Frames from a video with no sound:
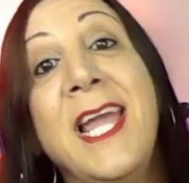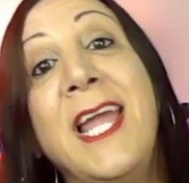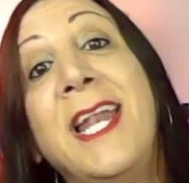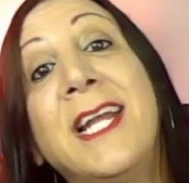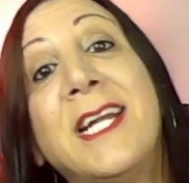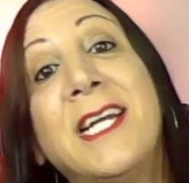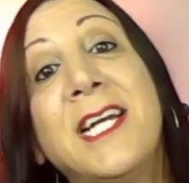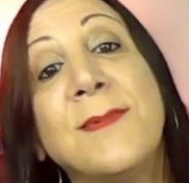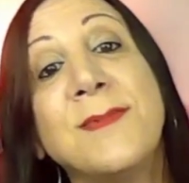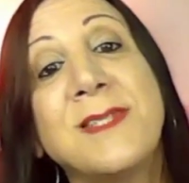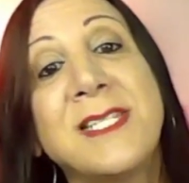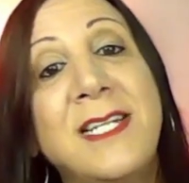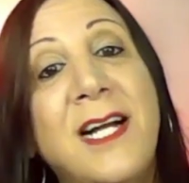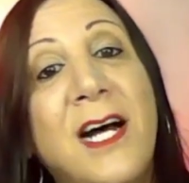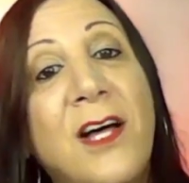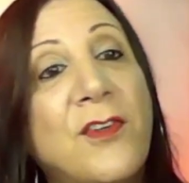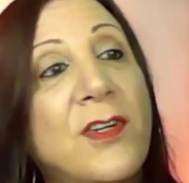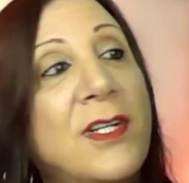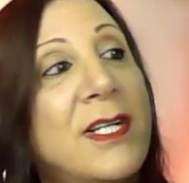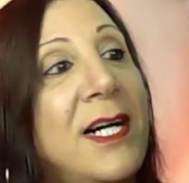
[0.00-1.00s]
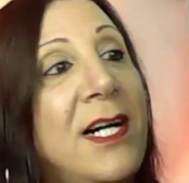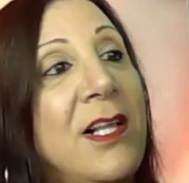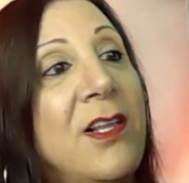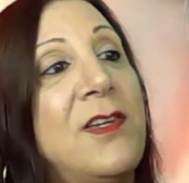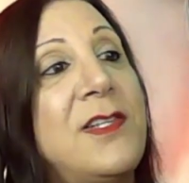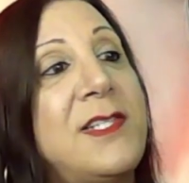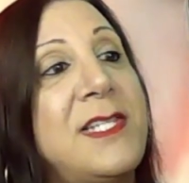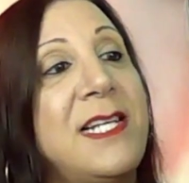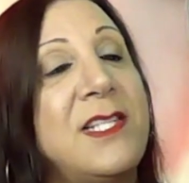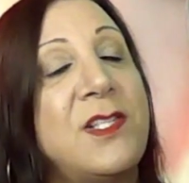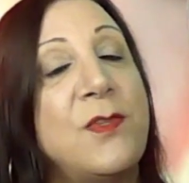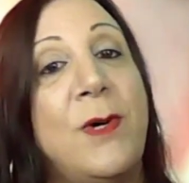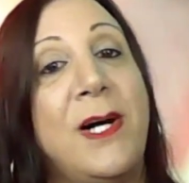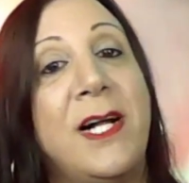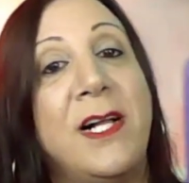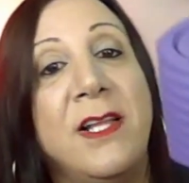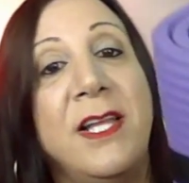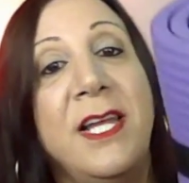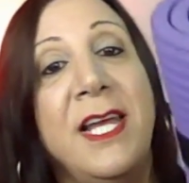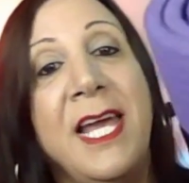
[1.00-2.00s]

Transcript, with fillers: And it comes in other colors as well.